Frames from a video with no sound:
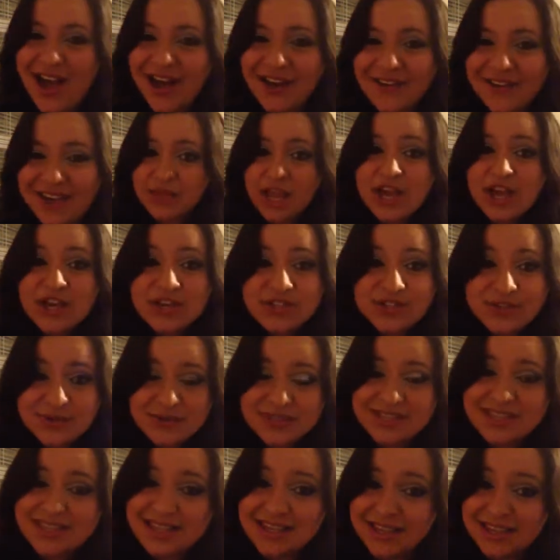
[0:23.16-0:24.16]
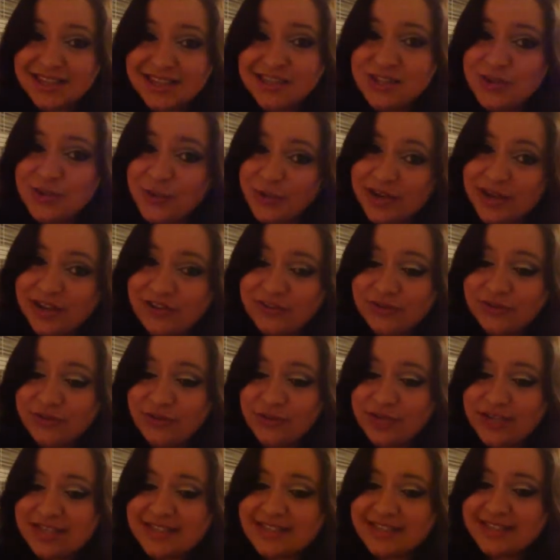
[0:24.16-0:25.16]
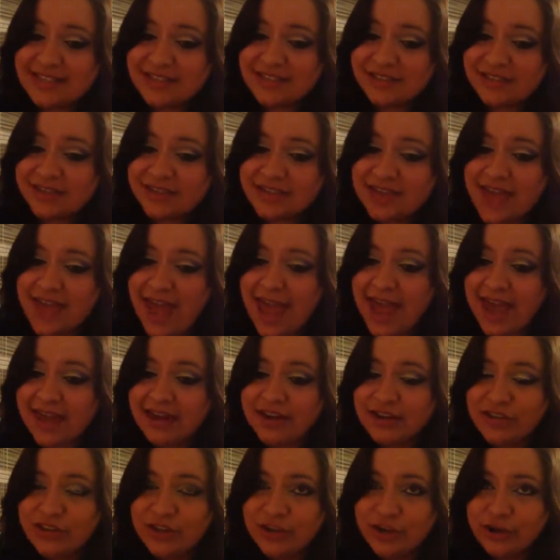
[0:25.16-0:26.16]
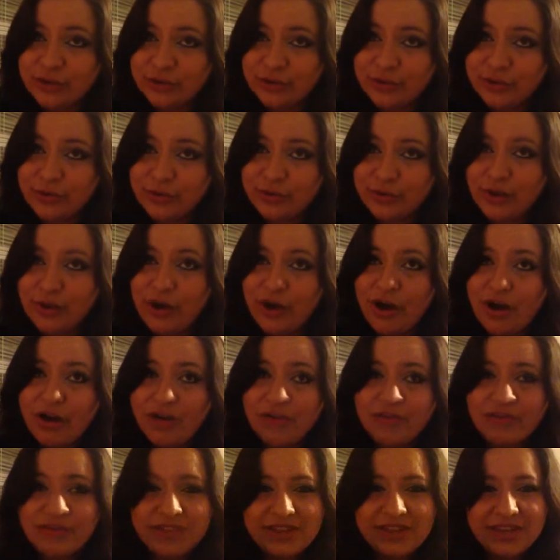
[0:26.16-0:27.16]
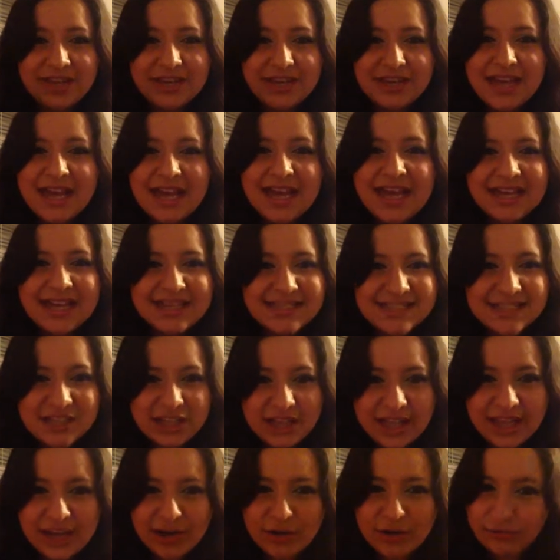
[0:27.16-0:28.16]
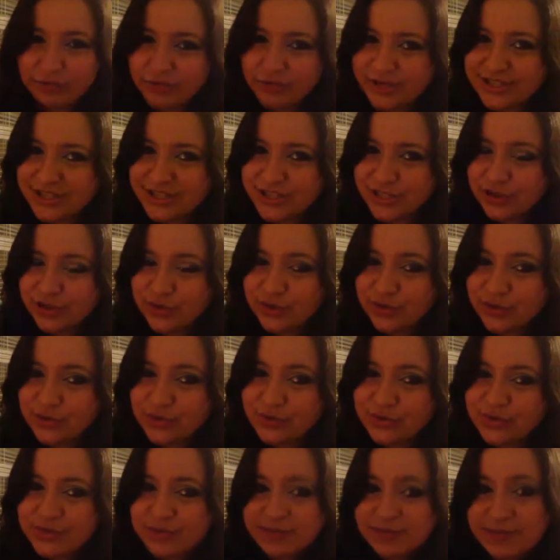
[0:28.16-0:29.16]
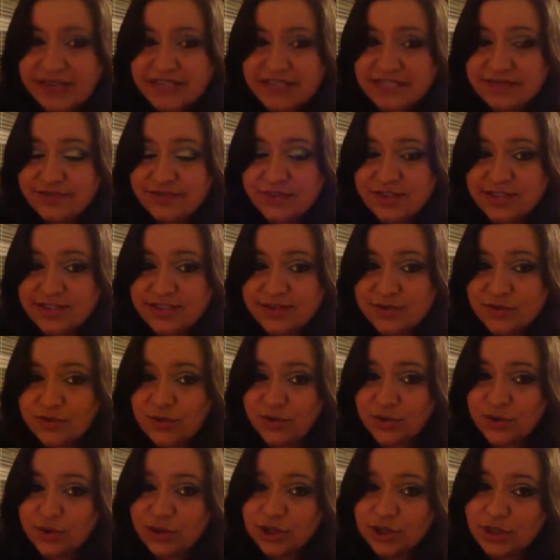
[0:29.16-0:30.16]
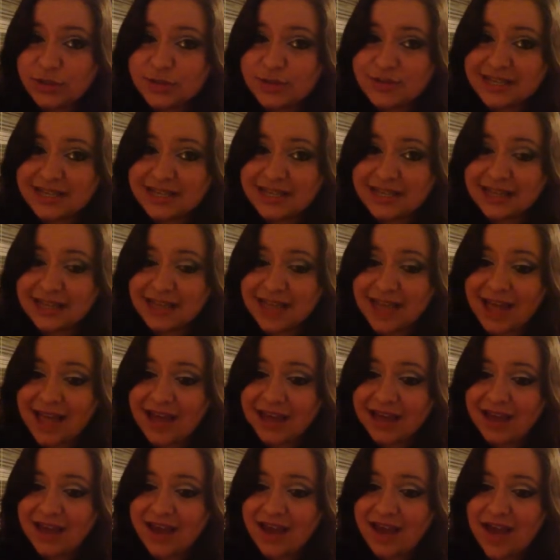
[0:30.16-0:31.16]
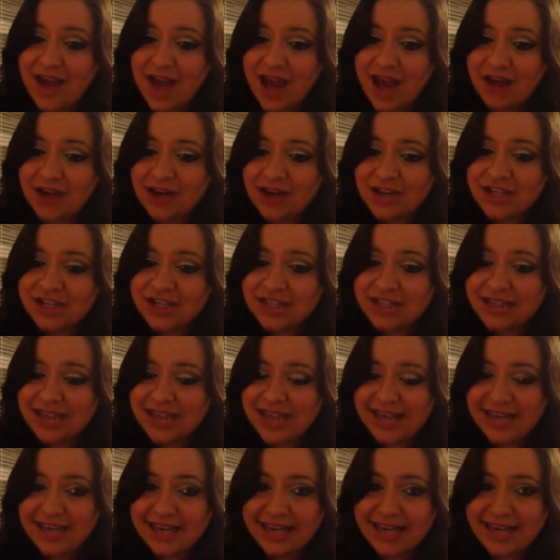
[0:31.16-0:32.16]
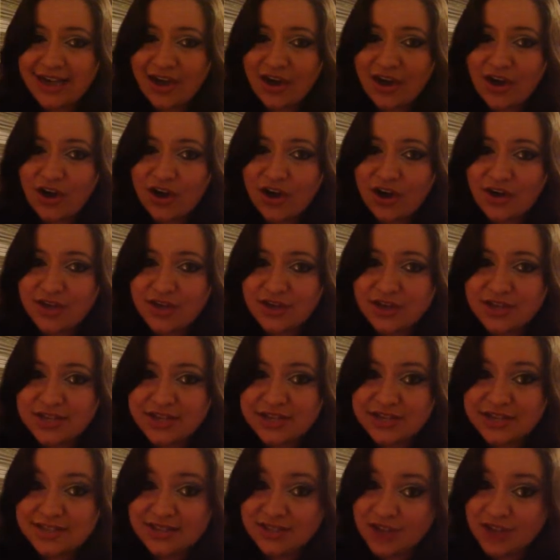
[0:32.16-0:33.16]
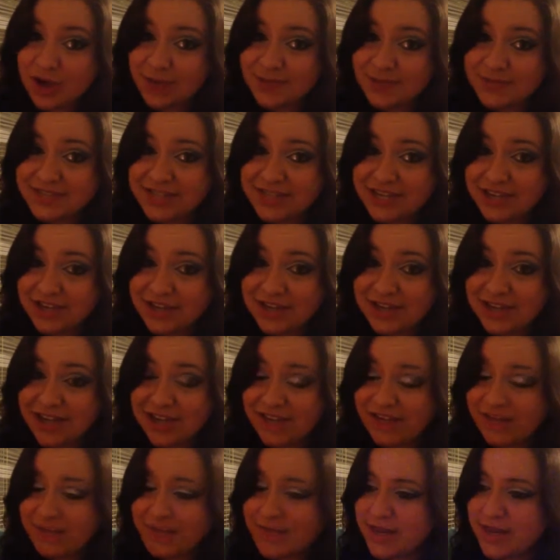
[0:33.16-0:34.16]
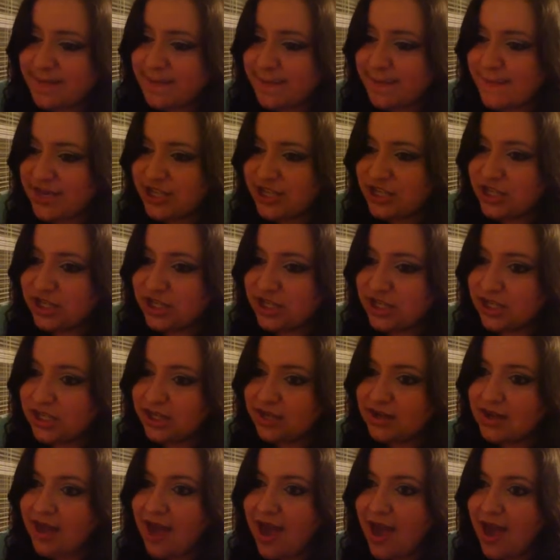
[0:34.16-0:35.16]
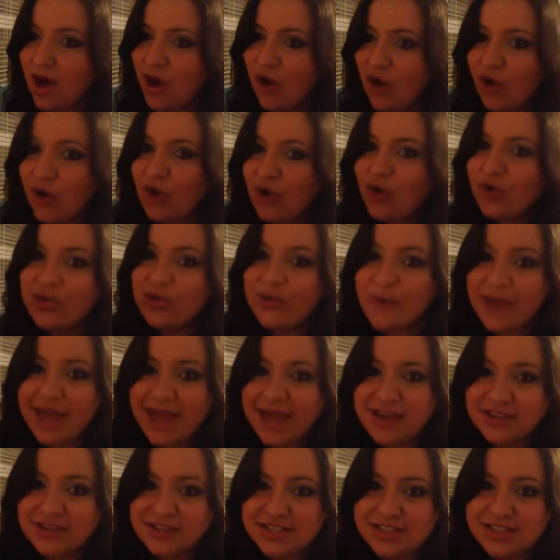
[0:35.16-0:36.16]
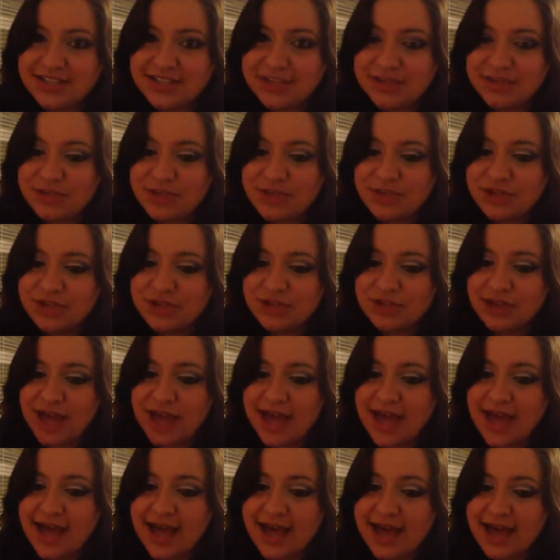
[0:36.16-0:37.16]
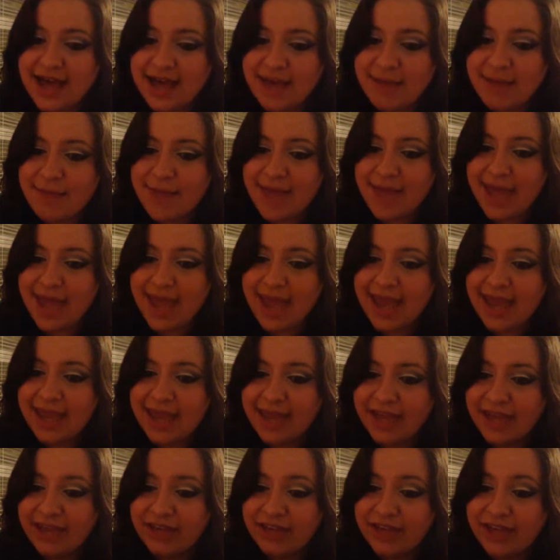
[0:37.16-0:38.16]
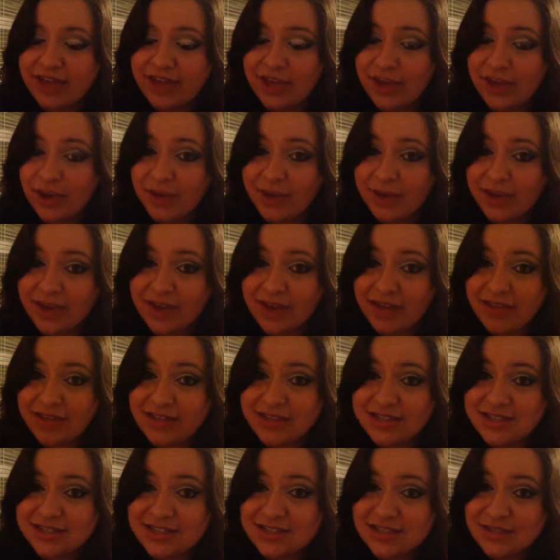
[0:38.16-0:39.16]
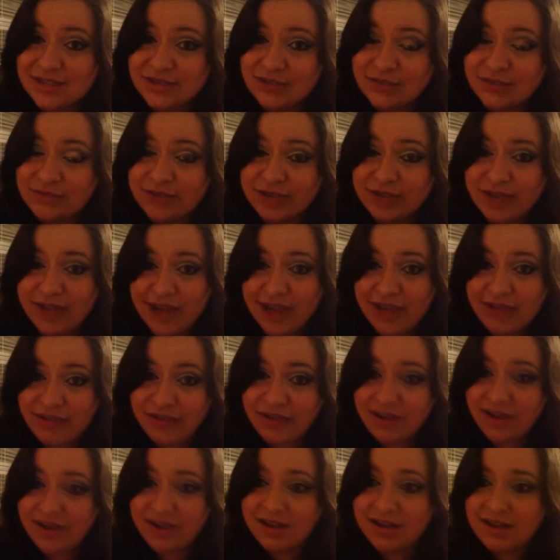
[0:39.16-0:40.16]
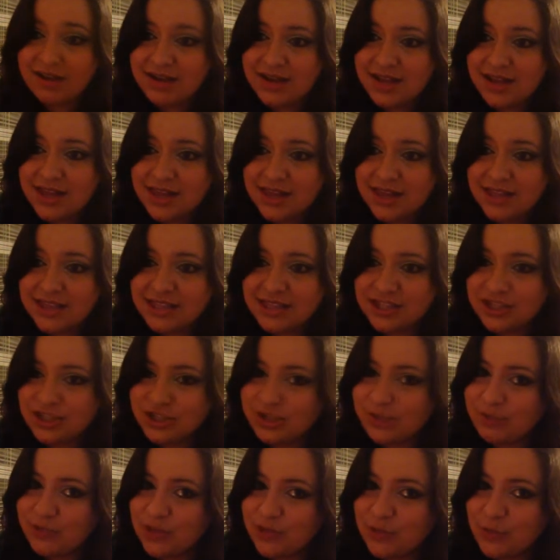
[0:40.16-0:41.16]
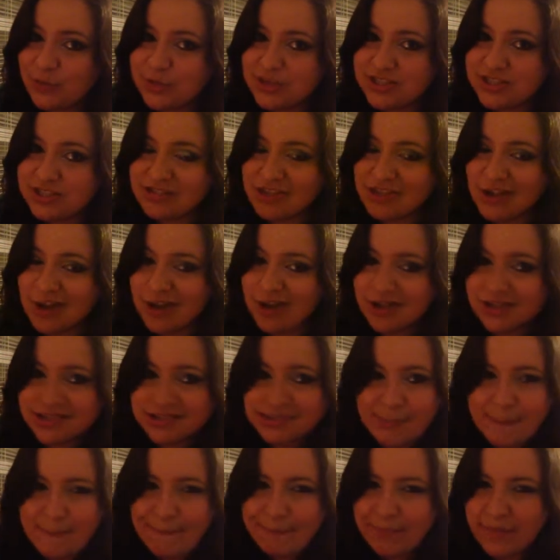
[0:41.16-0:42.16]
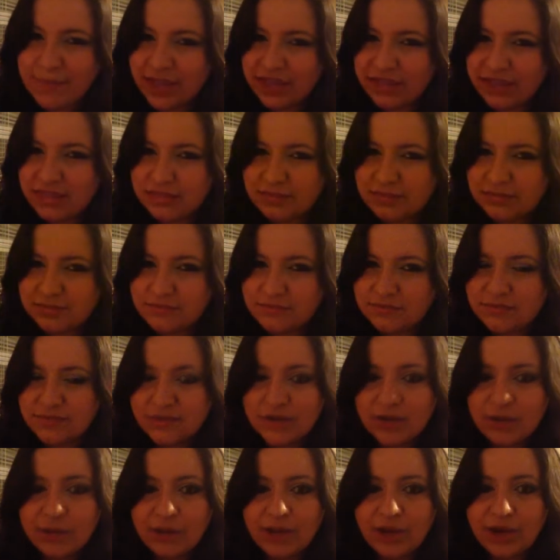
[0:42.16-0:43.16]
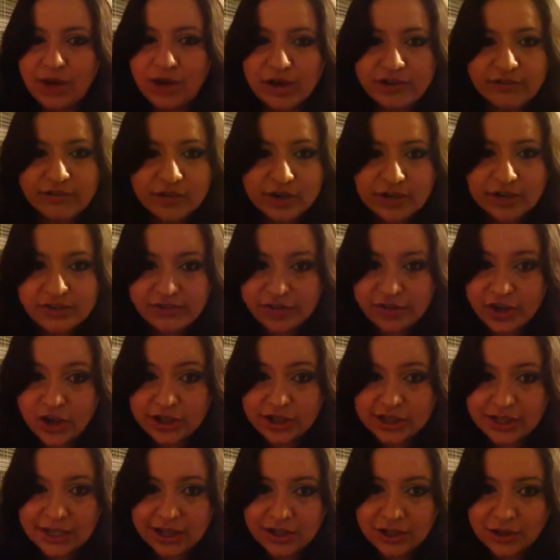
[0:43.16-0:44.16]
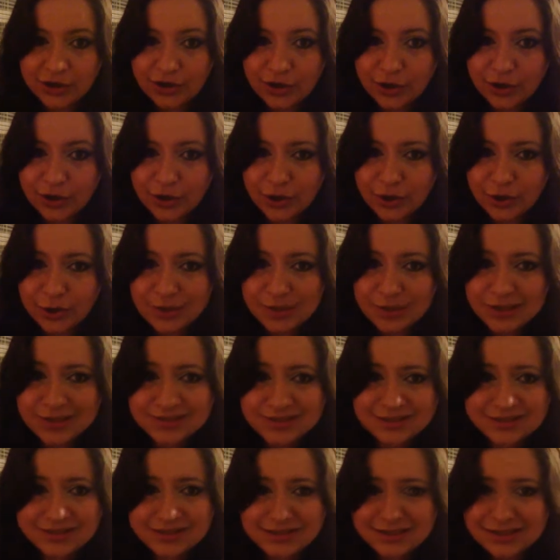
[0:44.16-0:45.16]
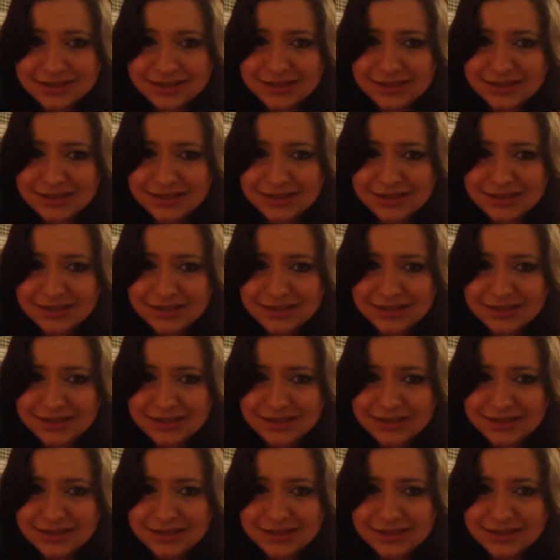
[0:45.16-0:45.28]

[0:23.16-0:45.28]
Okay. So it's the year 2047, and the crew of the is it like a rescue space vessel called the Lewis and Clark are actually heading out on this top secret government mission all the way out to Neptune. Um, and they're going out there to recover this ship that was lost. Oh my god, I've already forgotten how long ago it was.